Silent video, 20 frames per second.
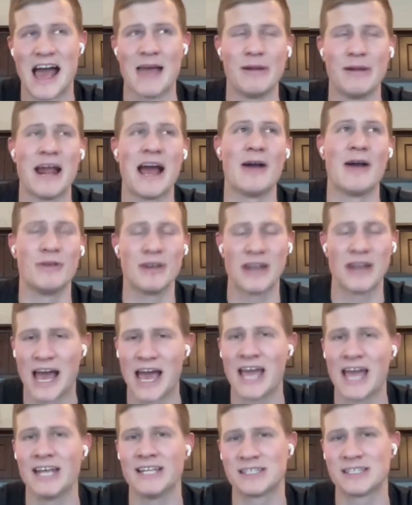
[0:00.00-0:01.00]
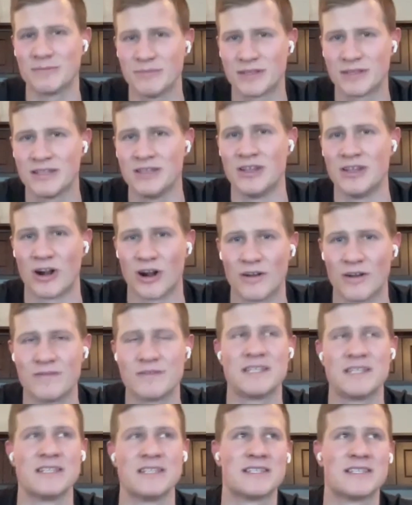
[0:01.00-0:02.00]
I had some
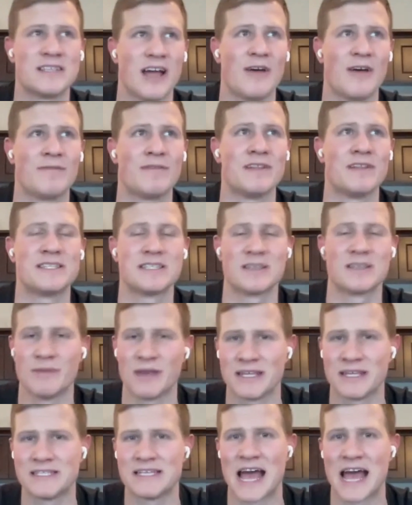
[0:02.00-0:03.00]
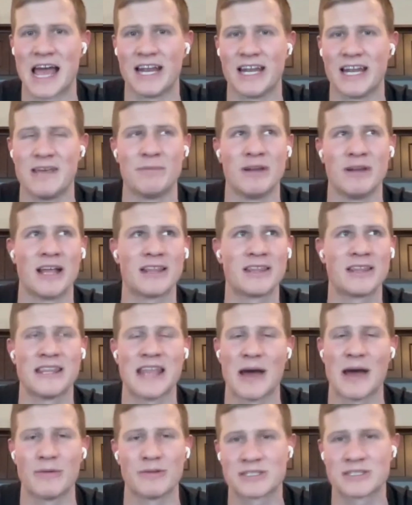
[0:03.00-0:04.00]
nerves and stuff and some anxiety, but nothing
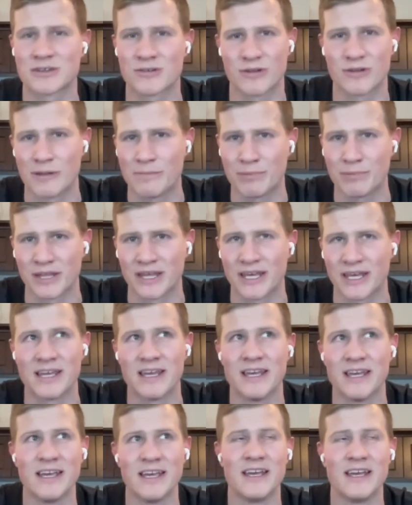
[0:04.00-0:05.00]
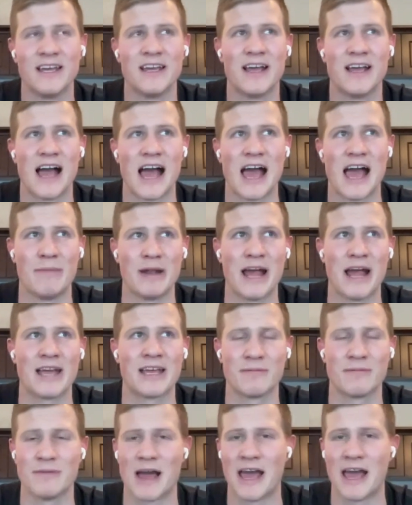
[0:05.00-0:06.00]
that was crippling. I
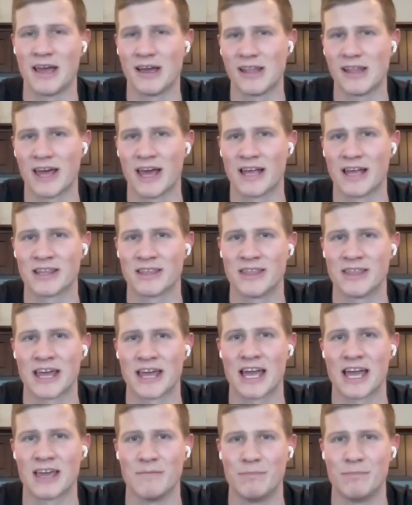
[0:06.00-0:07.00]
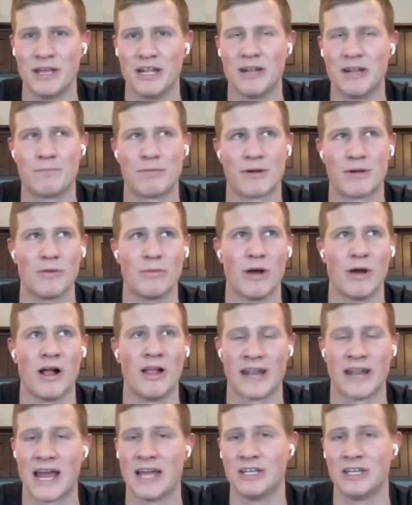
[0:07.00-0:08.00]
like to think I competed pretty
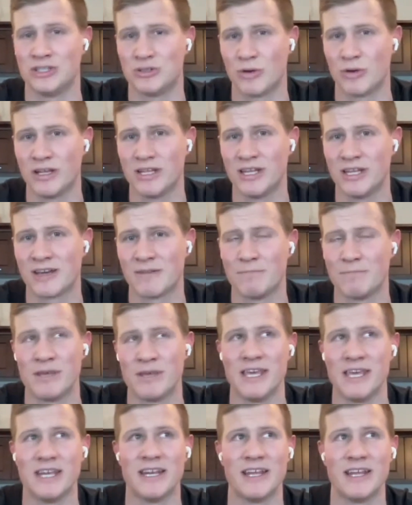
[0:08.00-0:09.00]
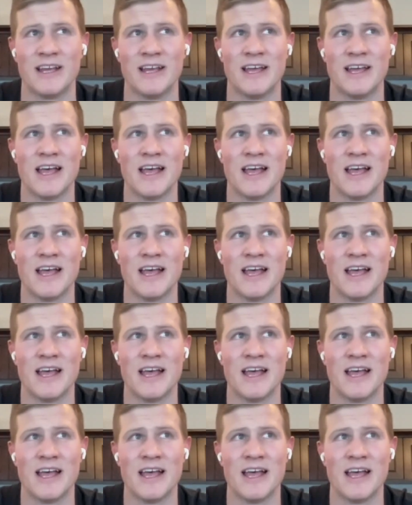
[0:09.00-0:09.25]
well and I enjoyed to compete,